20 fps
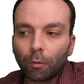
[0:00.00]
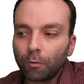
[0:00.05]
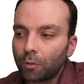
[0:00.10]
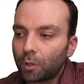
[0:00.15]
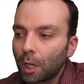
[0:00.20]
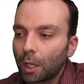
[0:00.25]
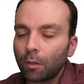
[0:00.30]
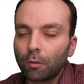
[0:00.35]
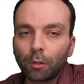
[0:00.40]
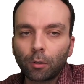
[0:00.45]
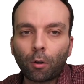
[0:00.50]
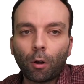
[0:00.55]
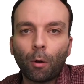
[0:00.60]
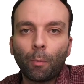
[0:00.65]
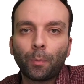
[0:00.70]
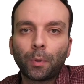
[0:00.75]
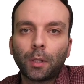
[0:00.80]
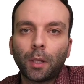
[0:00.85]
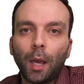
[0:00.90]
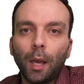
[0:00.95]
general
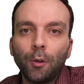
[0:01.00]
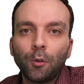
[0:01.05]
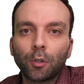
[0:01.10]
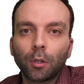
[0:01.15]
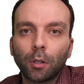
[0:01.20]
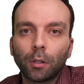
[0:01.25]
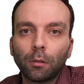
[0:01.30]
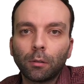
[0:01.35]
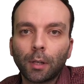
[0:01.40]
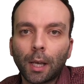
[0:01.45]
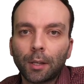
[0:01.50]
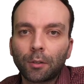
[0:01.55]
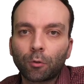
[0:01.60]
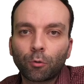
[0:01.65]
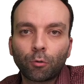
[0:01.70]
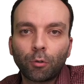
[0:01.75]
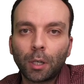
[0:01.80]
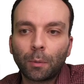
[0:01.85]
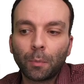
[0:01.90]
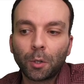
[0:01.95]
computation as
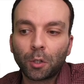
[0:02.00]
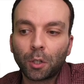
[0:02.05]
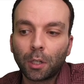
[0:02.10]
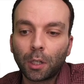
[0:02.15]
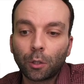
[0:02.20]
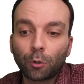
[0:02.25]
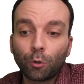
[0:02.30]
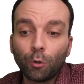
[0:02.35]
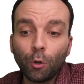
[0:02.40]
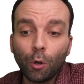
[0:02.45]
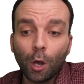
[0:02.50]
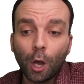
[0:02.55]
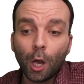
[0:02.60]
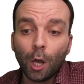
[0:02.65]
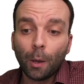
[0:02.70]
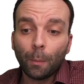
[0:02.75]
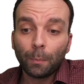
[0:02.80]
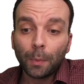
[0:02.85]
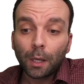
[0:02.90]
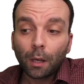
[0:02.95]
Turing machines do,
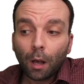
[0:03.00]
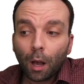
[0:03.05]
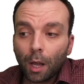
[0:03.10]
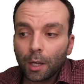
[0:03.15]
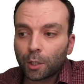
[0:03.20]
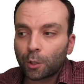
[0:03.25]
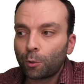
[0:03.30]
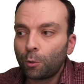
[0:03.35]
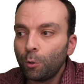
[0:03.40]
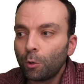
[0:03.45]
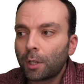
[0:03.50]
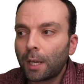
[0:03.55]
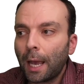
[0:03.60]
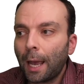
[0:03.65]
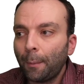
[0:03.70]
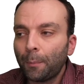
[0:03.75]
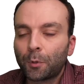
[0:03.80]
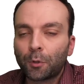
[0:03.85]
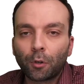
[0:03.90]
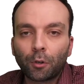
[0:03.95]
because to
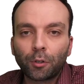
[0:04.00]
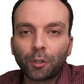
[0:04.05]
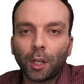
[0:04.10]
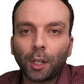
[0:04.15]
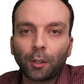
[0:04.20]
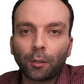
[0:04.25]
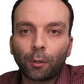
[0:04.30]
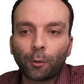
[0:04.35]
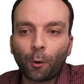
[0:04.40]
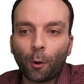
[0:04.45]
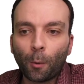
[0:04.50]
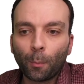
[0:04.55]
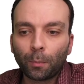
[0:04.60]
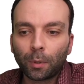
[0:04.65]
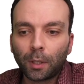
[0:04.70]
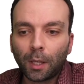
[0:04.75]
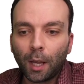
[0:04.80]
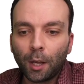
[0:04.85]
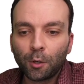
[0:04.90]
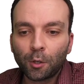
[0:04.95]
capture general
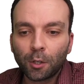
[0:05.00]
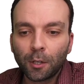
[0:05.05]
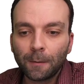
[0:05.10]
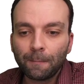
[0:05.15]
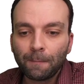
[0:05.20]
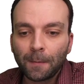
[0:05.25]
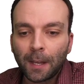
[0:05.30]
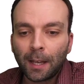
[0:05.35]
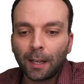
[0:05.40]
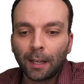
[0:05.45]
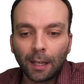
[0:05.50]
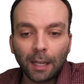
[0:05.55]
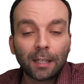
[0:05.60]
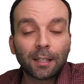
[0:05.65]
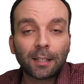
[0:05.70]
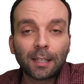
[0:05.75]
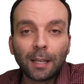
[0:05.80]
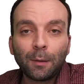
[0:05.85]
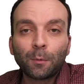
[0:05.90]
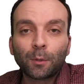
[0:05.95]
computation, it
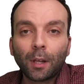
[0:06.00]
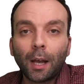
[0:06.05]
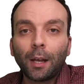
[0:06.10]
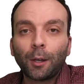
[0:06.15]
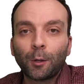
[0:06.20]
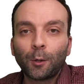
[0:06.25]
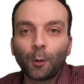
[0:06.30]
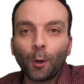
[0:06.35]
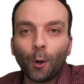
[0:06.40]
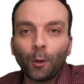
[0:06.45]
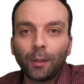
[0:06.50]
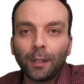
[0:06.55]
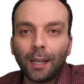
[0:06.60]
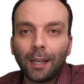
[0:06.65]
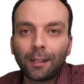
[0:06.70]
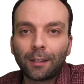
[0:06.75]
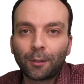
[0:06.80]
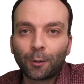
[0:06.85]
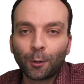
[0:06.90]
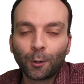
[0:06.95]
seems like you don't
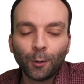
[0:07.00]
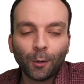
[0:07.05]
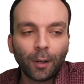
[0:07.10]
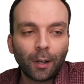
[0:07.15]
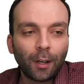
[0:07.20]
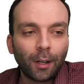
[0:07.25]
need to